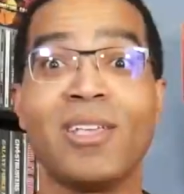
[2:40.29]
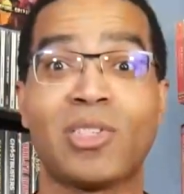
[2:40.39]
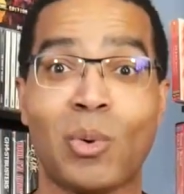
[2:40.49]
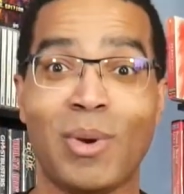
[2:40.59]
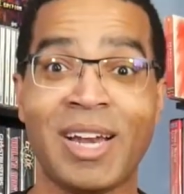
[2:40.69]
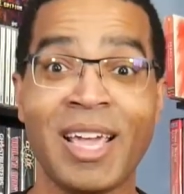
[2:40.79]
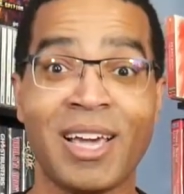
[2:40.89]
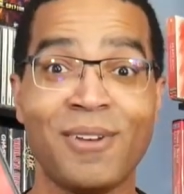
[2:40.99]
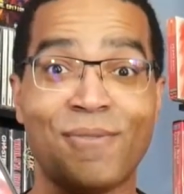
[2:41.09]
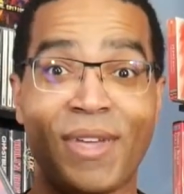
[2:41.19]
So when I
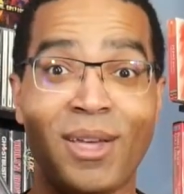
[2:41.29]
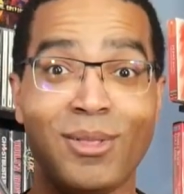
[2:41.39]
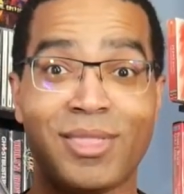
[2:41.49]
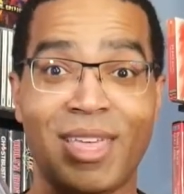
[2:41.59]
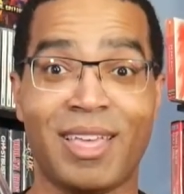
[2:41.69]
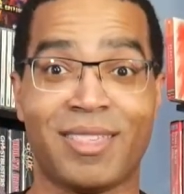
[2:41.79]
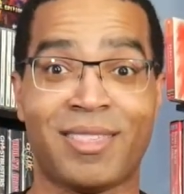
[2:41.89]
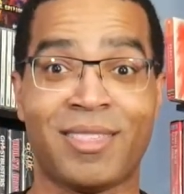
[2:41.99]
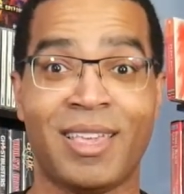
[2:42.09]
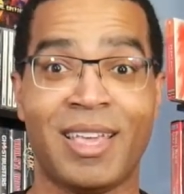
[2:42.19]
unveiled
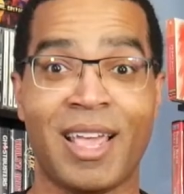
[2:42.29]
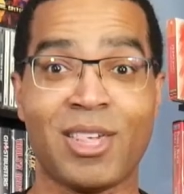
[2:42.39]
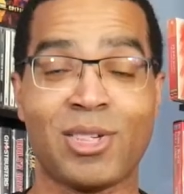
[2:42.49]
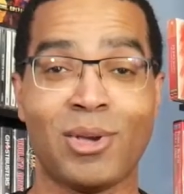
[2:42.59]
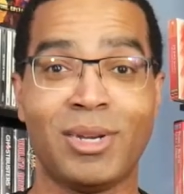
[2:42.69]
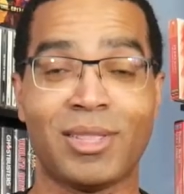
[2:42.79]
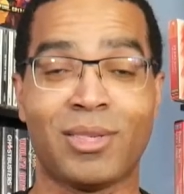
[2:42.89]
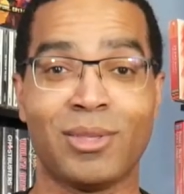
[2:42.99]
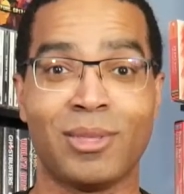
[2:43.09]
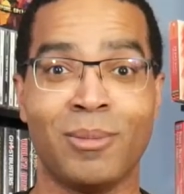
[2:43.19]
this and I showed it
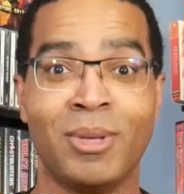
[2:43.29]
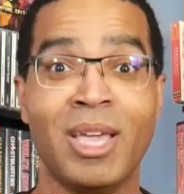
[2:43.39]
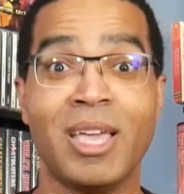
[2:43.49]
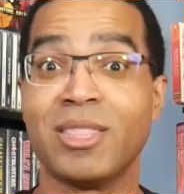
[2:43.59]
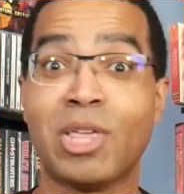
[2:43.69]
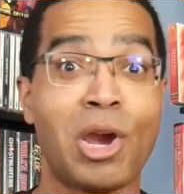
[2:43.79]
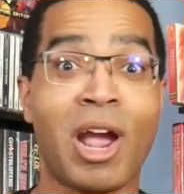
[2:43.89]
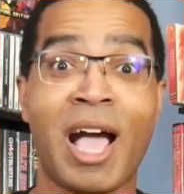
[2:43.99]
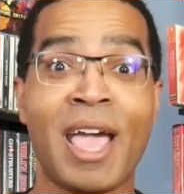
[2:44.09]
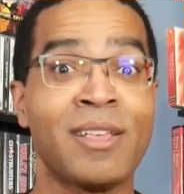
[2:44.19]
to them, their
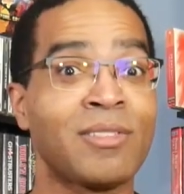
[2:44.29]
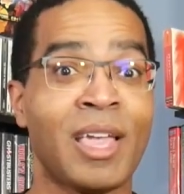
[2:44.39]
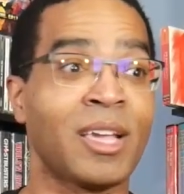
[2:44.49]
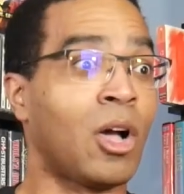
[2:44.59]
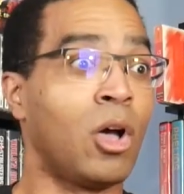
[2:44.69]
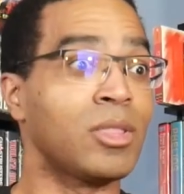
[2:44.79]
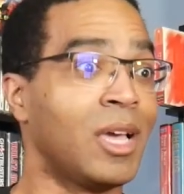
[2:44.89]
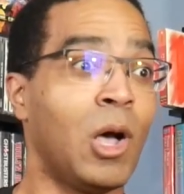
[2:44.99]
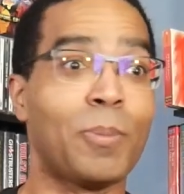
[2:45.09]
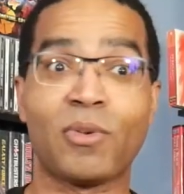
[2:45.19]
eyes, like all the
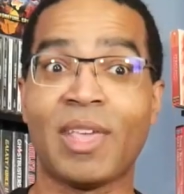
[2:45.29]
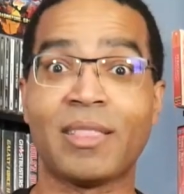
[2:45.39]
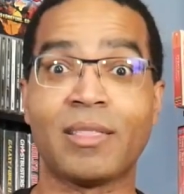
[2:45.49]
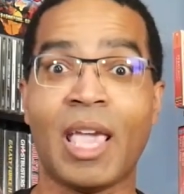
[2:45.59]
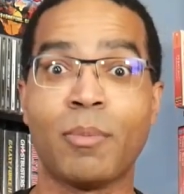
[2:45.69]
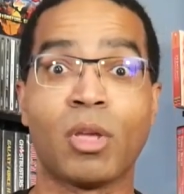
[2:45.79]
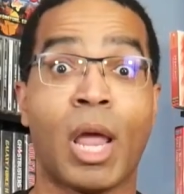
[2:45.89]
helpers at the table, they're